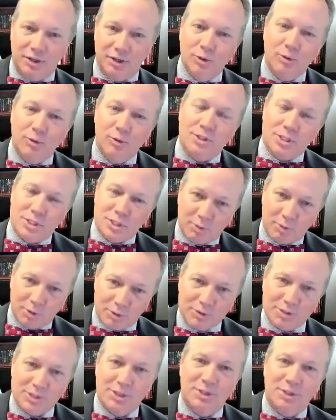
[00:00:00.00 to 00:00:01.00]
Who was
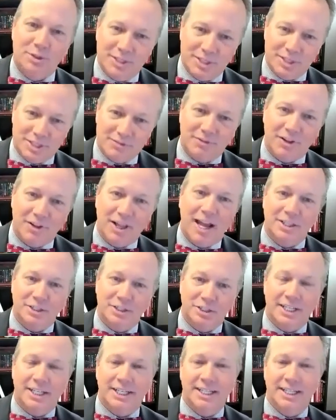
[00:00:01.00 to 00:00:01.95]
supposed to do this flashing?